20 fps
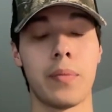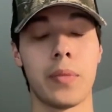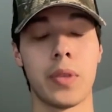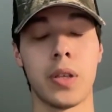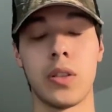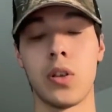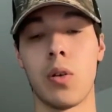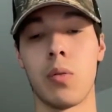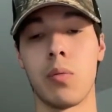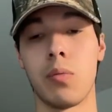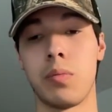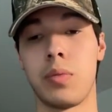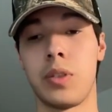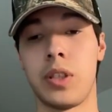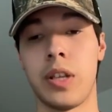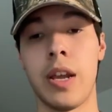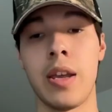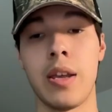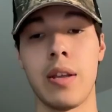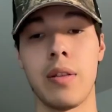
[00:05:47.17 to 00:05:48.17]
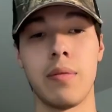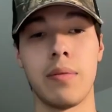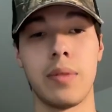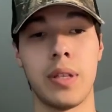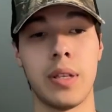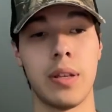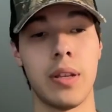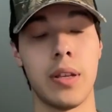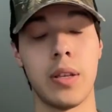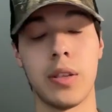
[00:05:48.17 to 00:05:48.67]
his home state
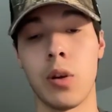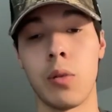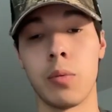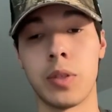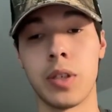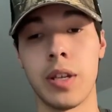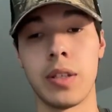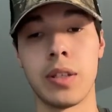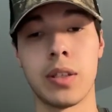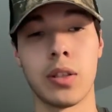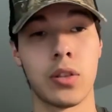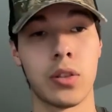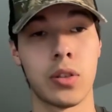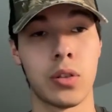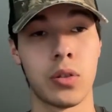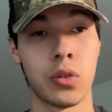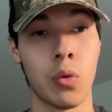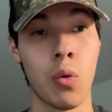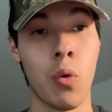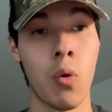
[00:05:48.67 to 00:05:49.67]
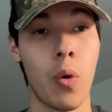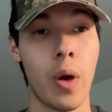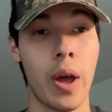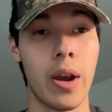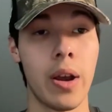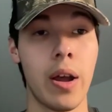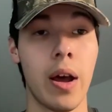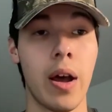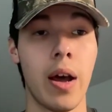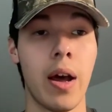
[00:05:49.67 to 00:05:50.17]
school,
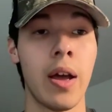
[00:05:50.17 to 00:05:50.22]
and